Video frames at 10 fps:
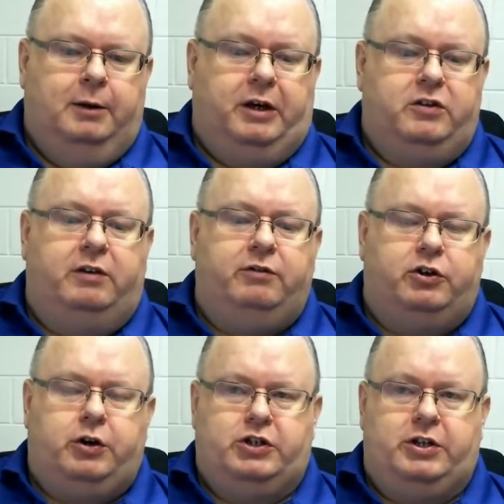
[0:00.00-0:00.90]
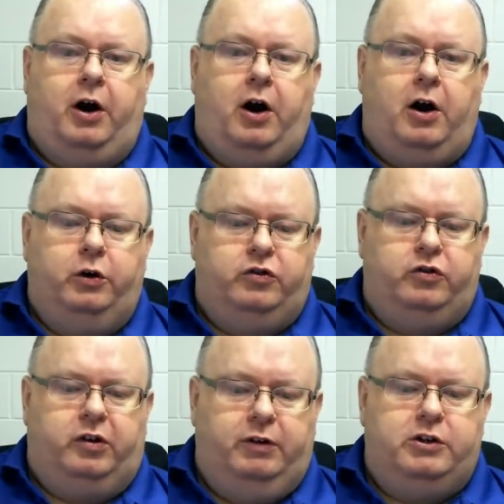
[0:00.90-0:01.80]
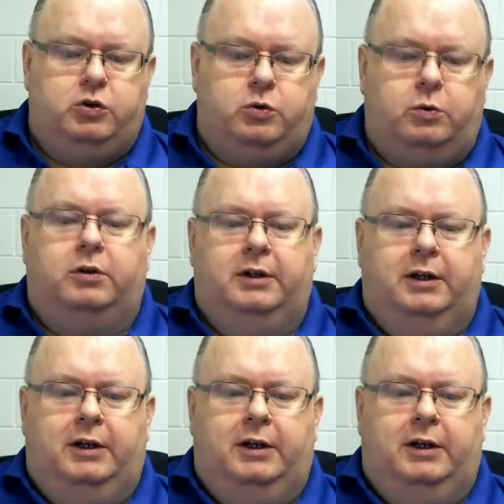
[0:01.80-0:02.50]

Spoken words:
Because even churches that are using visual,